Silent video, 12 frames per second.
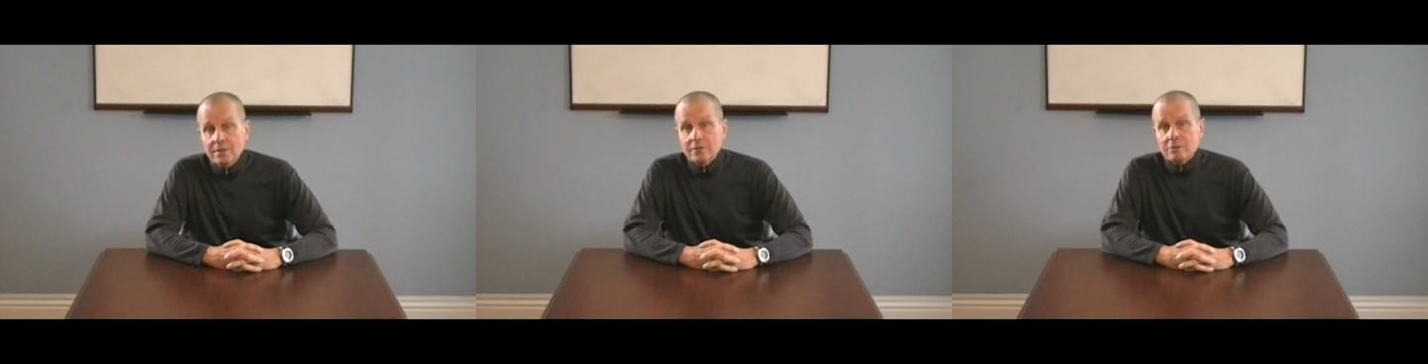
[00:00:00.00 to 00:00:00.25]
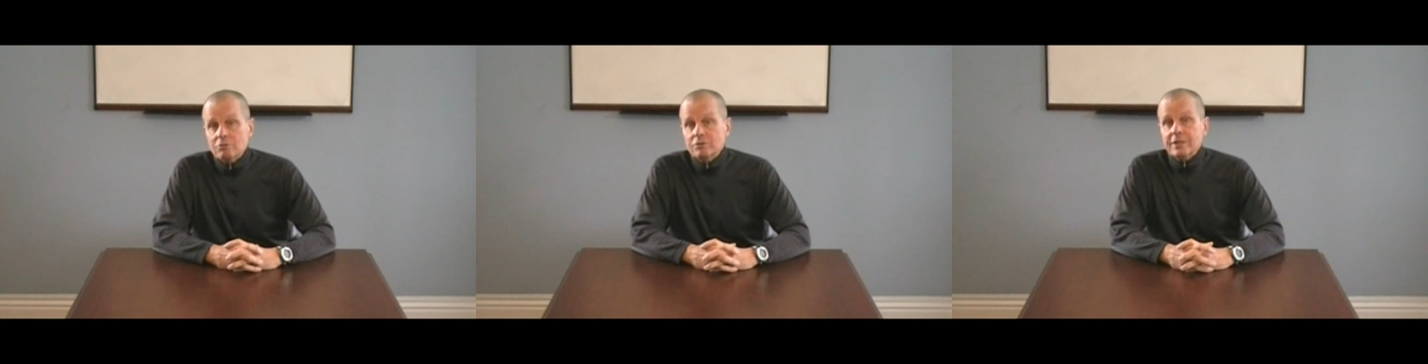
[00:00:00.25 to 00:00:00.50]

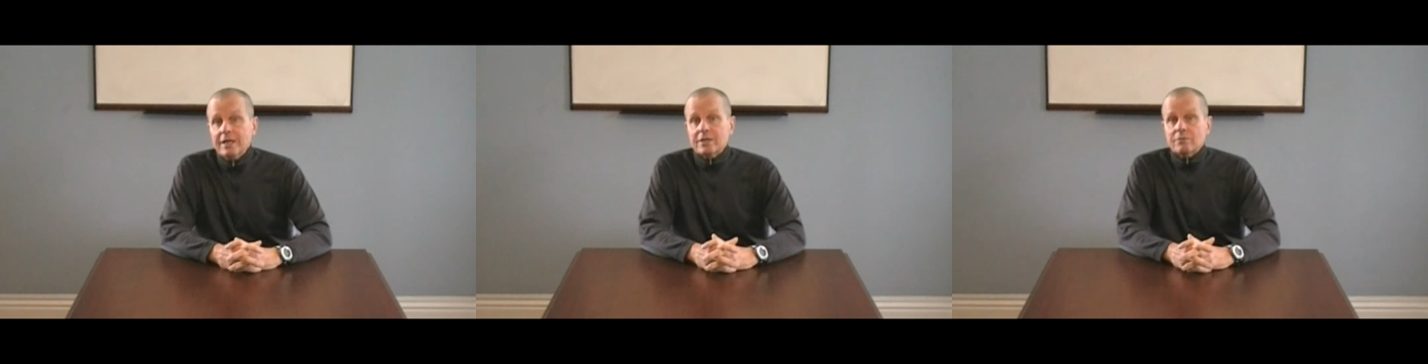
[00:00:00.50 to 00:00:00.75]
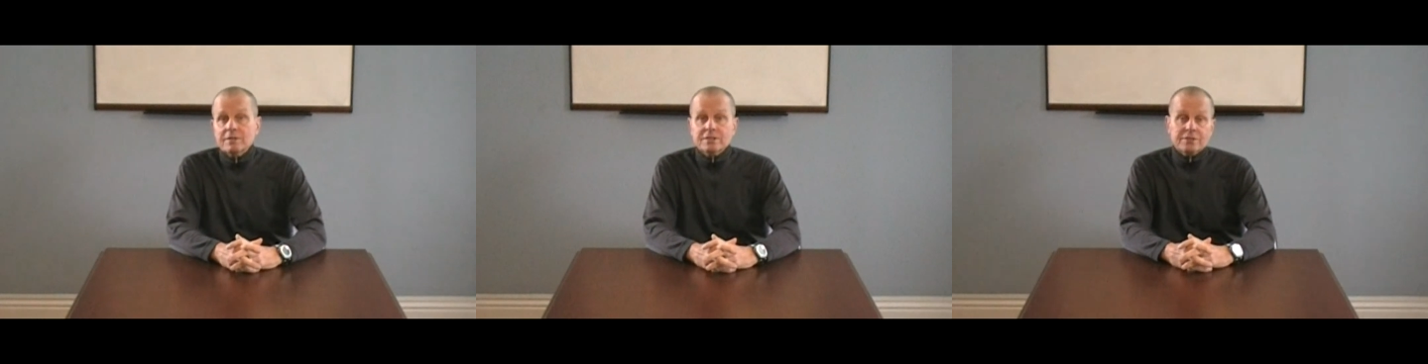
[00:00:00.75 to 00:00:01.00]
the
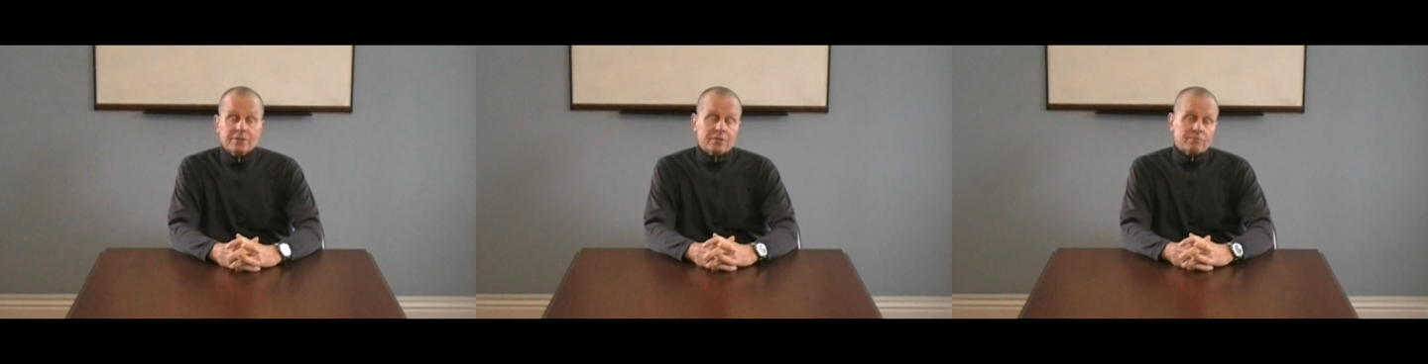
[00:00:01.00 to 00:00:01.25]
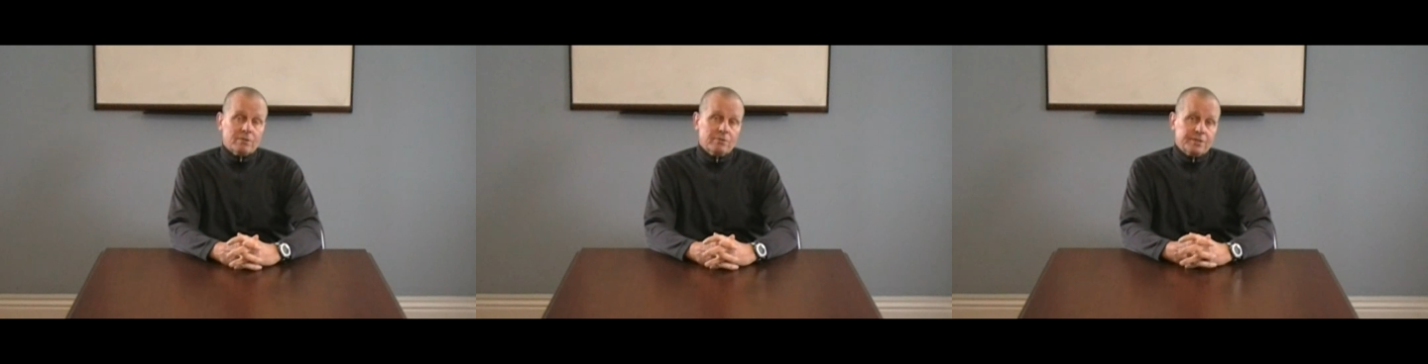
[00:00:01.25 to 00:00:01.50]
trajectories and the
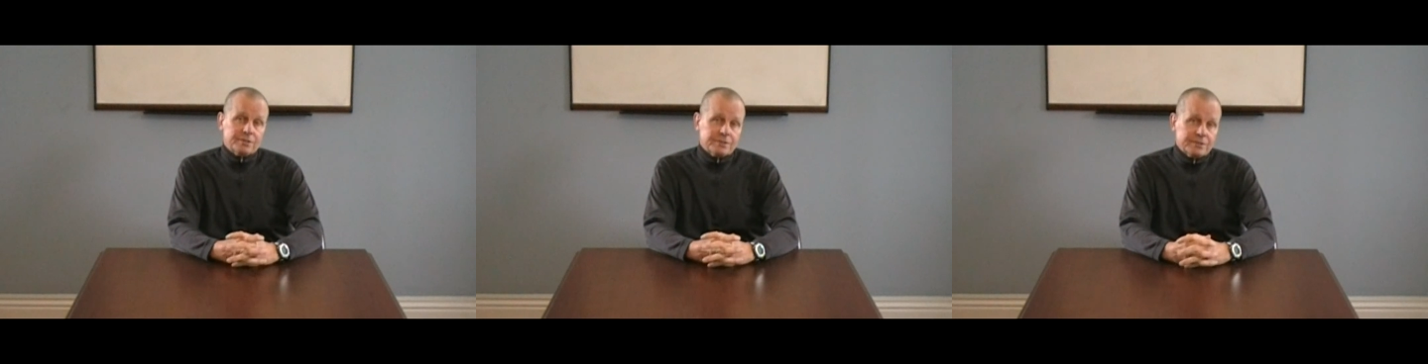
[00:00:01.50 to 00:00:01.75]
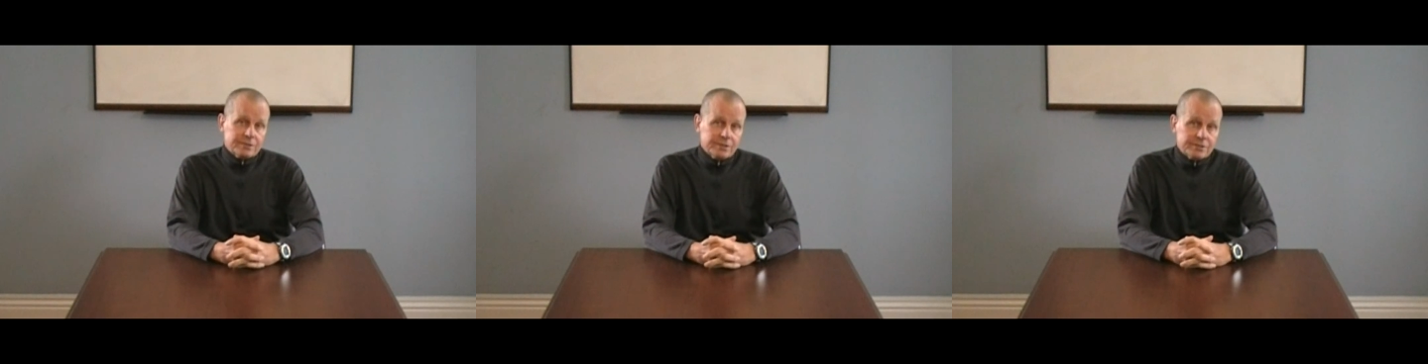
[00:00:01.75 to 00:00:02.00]
throw
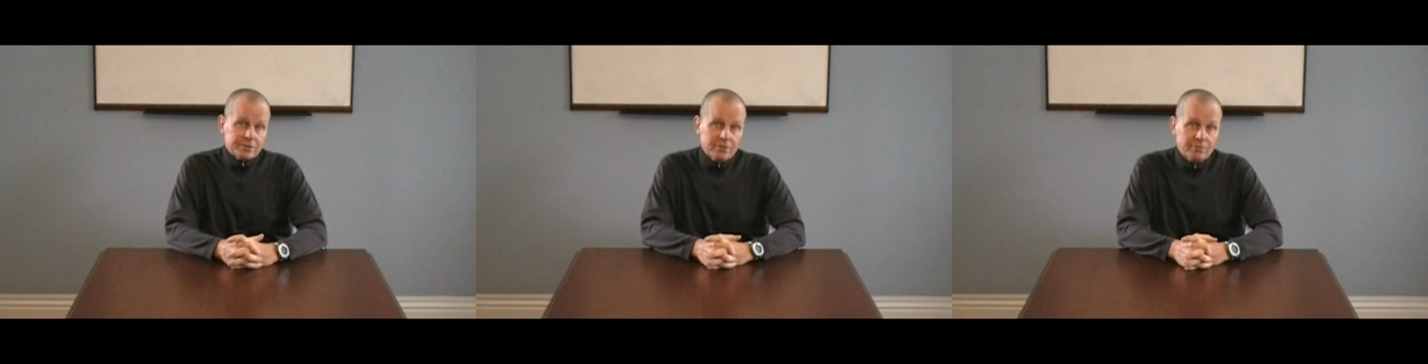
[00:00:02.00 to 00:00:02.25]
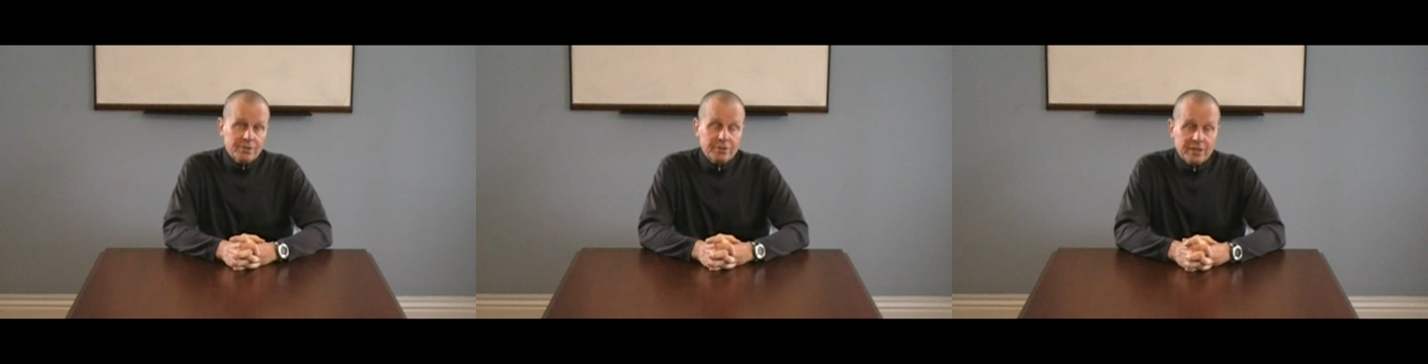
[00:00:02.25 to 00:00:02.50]
distances.
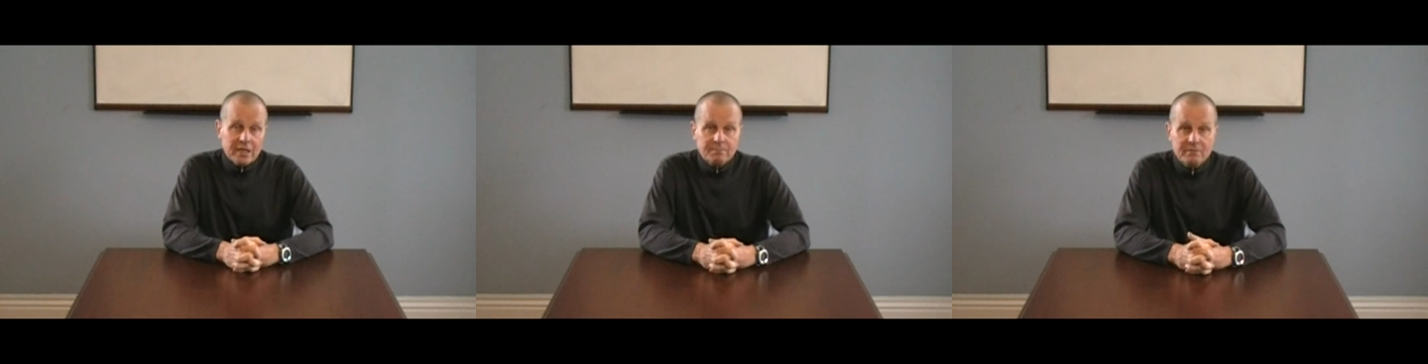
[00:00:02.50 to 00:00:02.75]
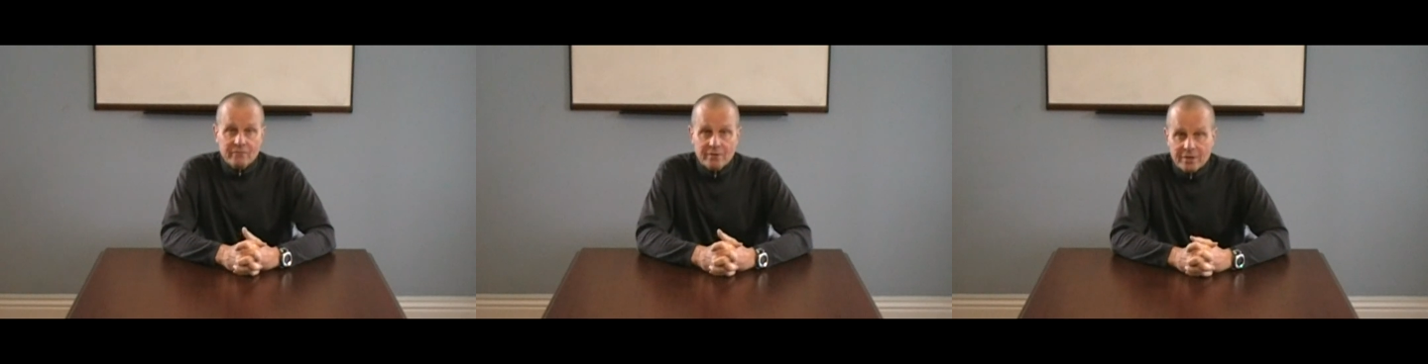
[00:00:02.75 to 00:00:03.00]
So you have
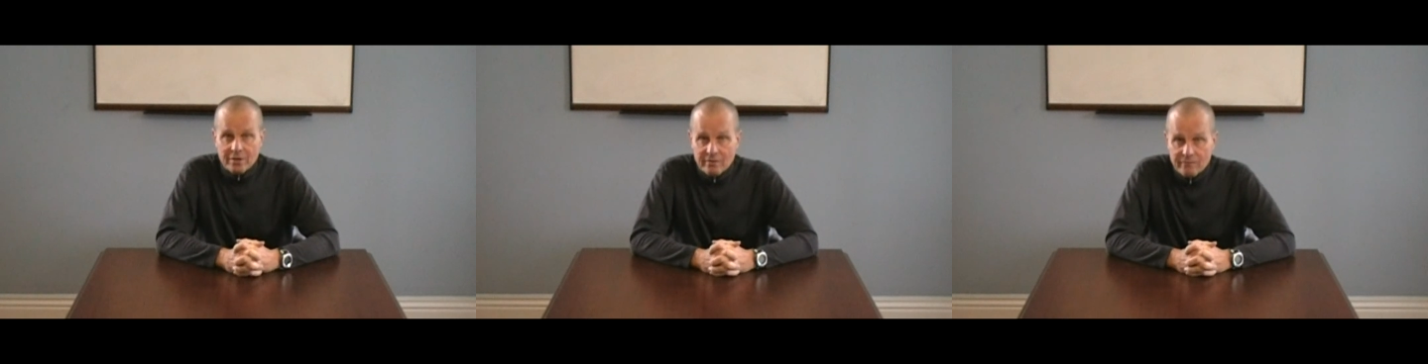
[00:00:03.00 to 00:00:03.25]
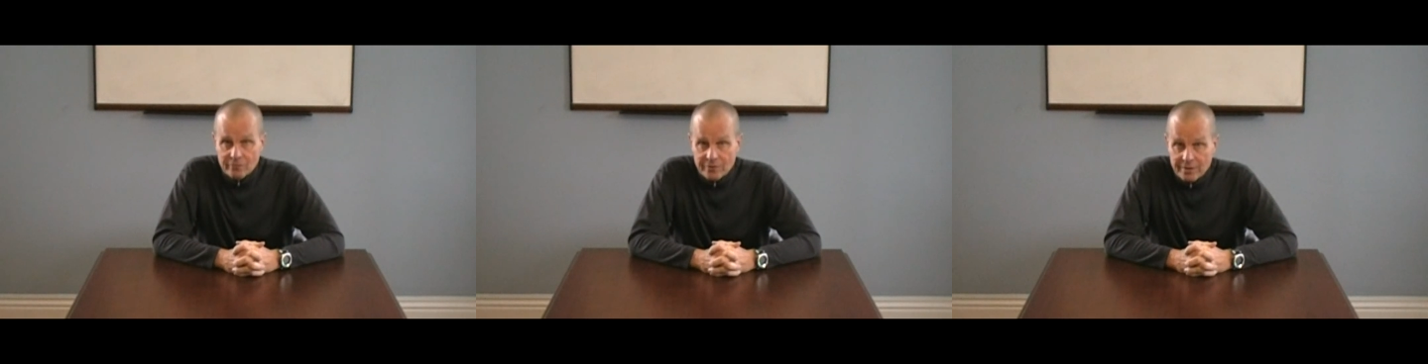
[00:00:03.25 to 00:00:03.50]
to be very
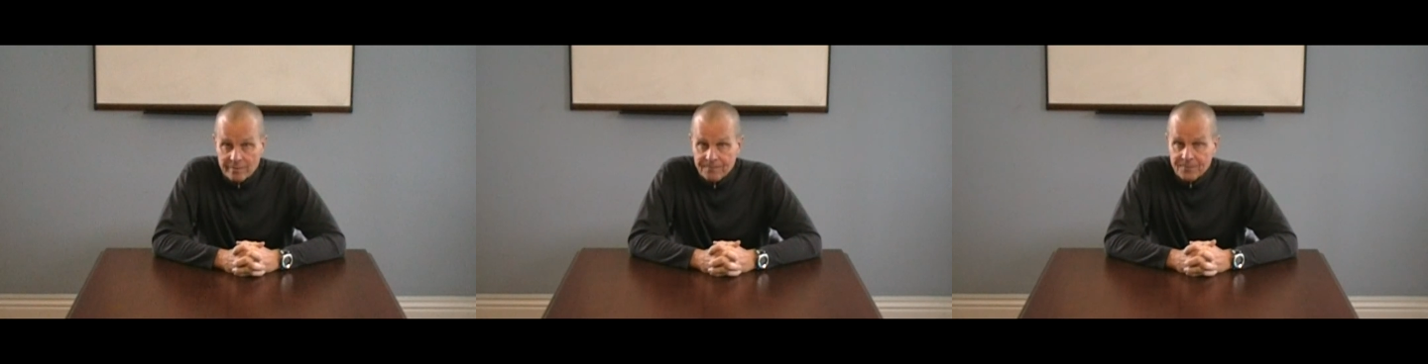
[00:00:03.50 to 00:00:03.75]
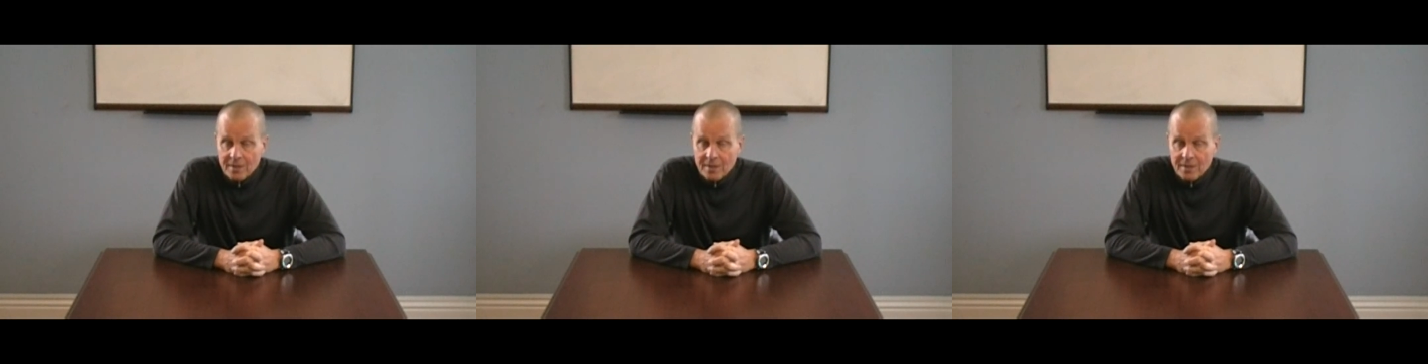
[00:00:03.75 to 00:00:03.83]
careful there.